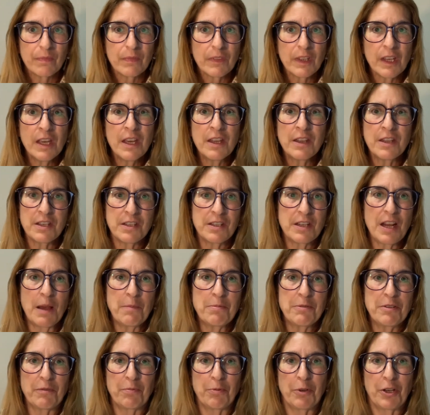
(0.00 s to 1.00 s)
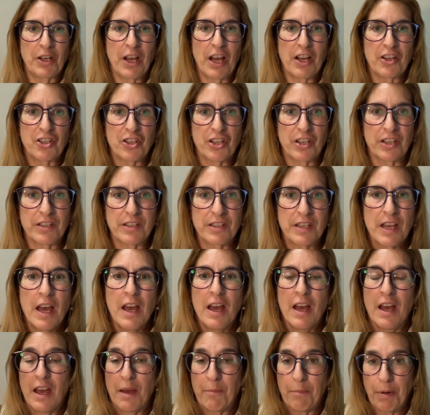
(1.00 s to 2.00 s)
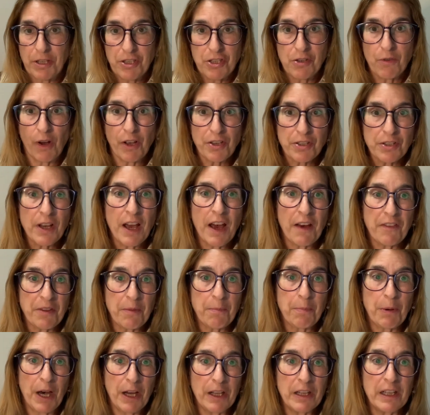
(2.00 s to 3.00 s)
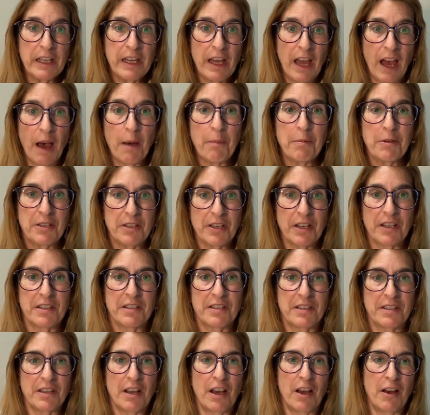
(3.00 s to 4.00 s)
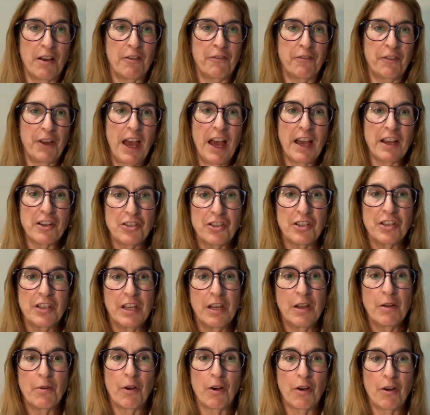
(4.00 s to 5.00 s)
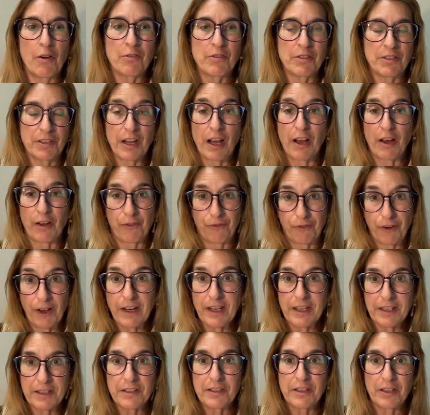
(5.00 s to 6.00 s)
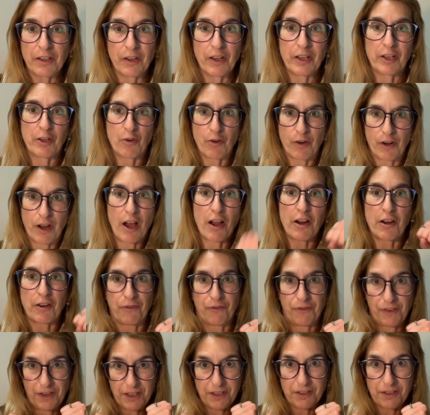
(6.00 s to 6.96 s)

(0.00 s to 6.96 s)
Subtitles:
in these types of productions. But you also have the bodily habitus of action hero style fighting skill and choreography.